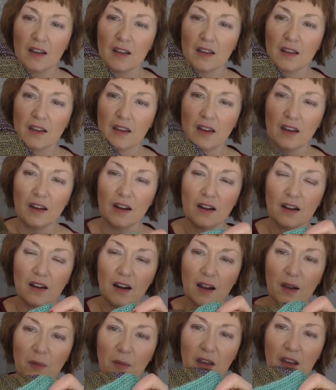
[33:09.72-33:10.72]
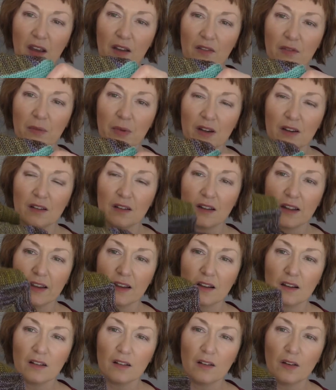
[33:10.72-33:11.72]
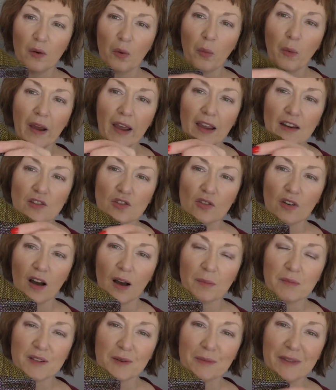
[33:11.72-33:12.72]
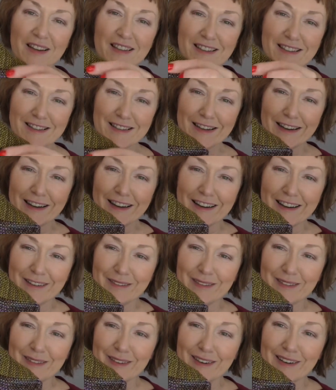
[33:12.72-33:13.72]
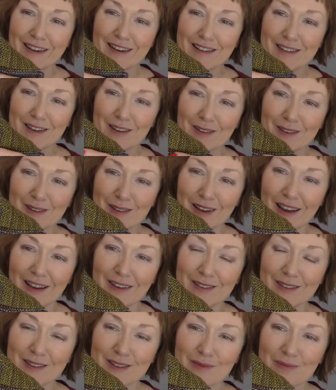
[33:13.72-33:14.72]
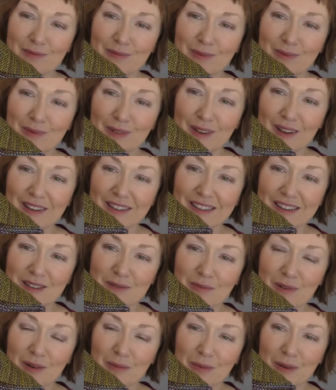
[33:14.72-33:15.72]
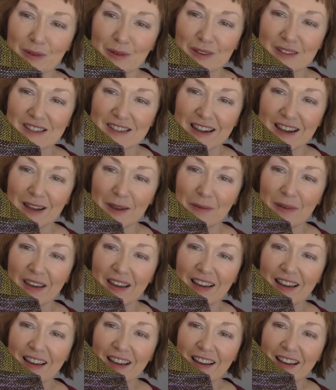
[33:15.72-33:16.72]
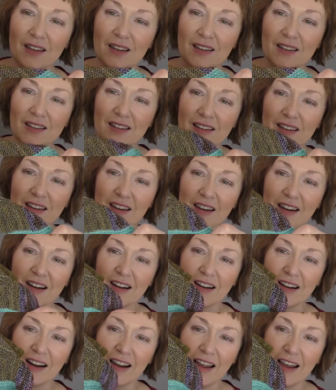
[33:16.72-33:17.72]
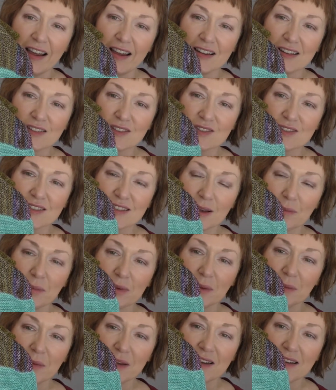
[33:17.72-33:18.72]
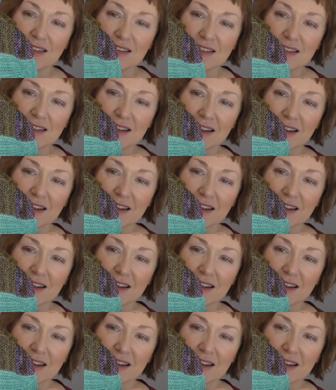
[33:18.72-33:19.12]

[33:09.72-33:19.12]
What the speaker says: here I may have been like way too optimistic with regards to how this blonde, this purple would take me, and here I had to supplement